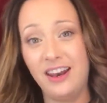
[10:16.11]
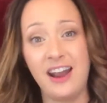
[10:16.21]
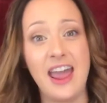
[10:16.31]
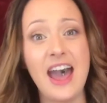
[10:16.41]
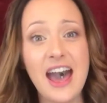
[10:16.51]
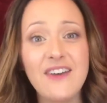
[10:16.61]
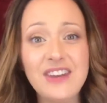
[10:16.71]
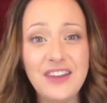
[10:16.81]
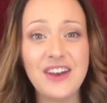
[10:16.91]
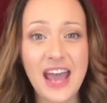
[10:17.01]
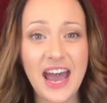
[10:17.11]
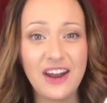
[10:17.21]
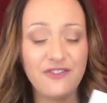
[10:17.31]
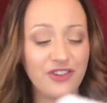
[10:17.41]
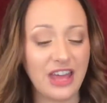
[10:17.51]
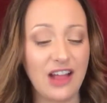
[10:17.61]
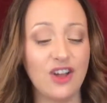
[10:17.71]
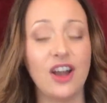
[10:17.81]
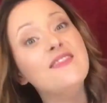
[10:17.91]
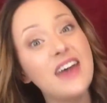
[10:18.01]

and I haven't even had it for that long.